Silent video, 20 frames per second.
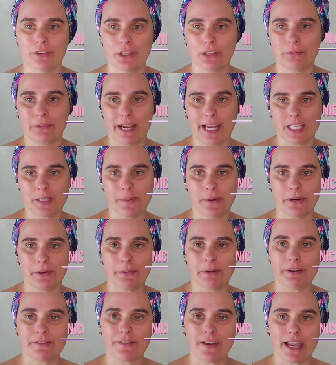the Raspberry
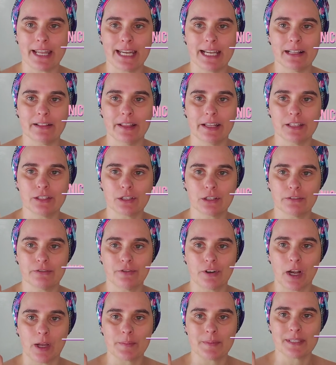Refining Cleanser
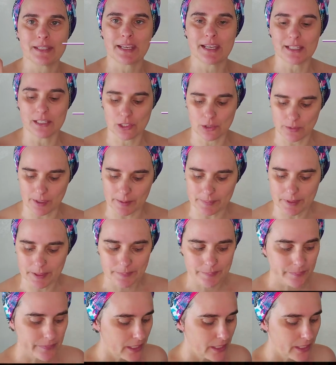from SkinScript.